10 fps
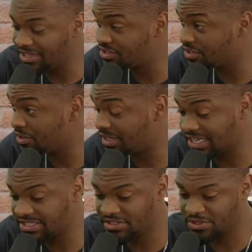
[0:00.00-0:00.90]
Into
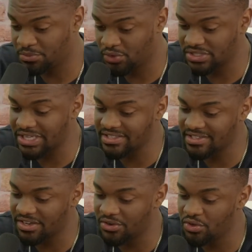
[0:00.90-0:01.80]
guessing some more stats.
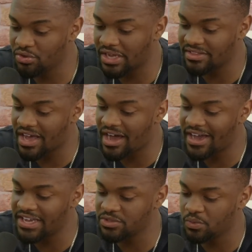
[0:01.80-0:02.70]
Then, who had the
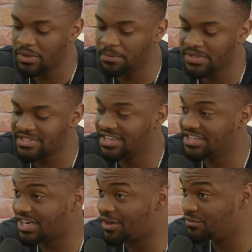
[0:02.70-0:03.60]
highest win
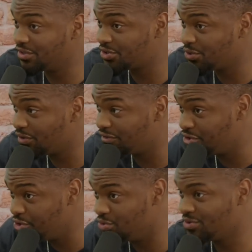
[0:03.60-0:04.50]
percentage out of the two of
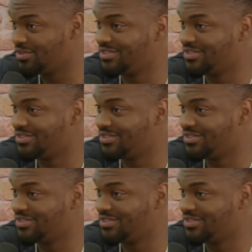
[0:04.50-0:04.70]
you?